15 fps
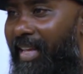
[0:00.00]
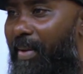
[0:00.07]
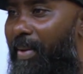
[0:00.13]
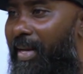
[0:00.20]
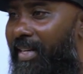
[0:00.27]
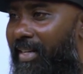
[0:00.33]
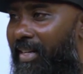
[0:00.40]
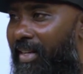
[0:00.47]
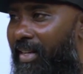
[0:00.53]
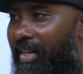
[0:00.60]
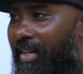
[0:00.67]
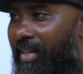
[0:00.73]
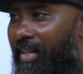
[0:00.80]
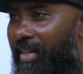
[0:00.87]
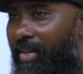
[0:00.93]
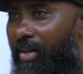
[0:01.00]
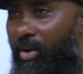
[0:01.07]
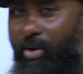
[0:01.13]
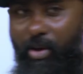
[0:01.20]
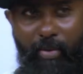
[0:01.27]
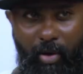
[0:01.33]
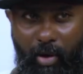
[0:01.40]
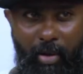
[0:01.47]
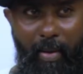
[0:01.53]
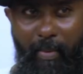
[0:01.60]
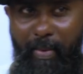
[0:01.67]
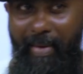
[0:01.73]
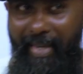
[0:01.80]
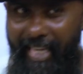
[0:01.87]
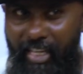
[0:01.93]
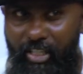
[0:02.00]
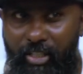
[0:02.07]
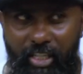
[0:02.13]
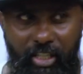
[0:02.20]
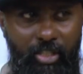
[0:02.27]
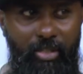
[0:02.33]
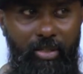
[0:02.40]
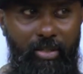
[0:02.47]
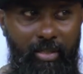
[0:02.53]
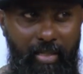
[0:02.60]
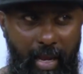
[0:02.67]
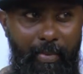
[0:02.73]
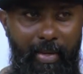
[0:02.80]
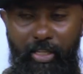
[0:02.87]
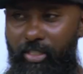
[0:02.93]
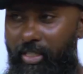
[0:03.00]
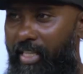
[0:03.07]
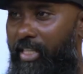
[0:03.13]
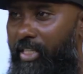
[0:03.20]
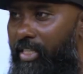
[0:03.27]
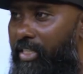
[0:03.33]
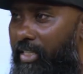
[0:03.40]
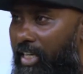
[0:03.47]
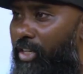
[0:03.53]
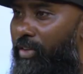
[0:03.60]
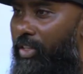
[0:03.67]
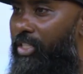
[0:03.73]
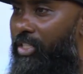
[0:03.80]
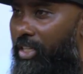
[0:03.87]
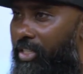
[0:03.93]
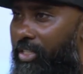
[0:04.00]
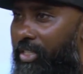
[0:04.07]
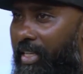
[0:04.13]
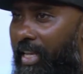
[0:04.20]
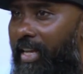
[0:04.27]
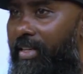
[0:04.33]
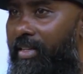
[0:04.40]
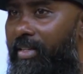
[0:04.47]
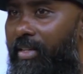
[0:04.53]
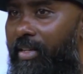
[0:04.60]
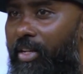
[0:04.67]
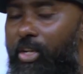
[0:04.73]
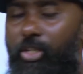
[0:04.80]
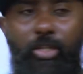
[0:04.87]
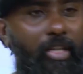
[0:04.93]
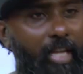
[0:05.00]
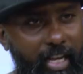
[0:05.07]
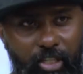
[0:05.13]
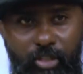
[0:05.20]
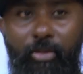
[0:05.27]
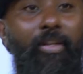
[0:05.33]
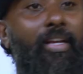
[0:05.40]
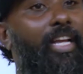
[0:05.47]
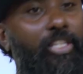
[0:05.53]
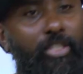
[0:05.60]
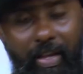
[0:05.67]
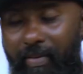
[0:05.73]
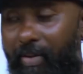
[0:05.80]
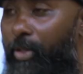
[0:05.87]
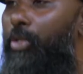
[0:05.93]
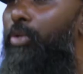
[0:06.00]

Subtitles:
Amen. Am I making sense? I mean, seeing the running of the church, yeah? So guys, you guys have a